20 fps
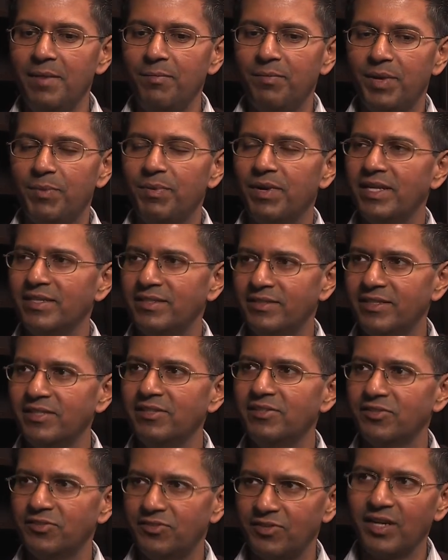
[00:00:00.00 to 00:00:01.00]
people are still
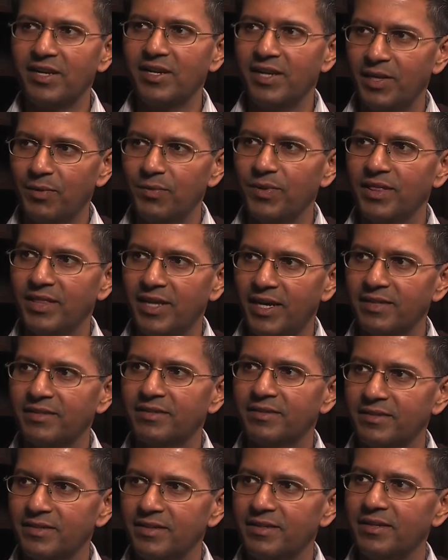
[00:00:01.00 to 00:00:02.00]
struggling with that
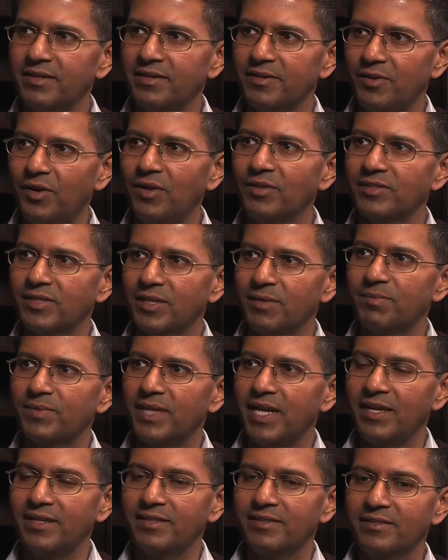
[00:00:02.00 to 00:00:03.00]
uh, concept
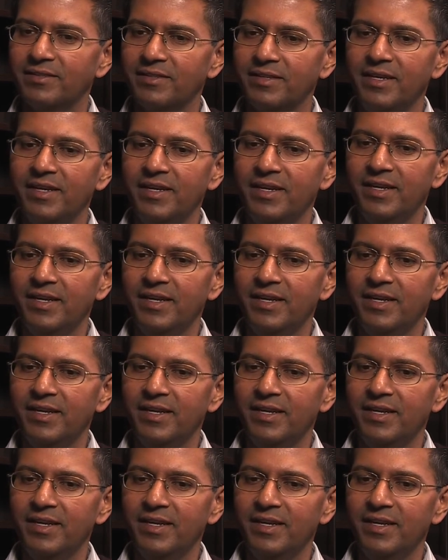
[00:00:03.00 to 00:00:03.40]
as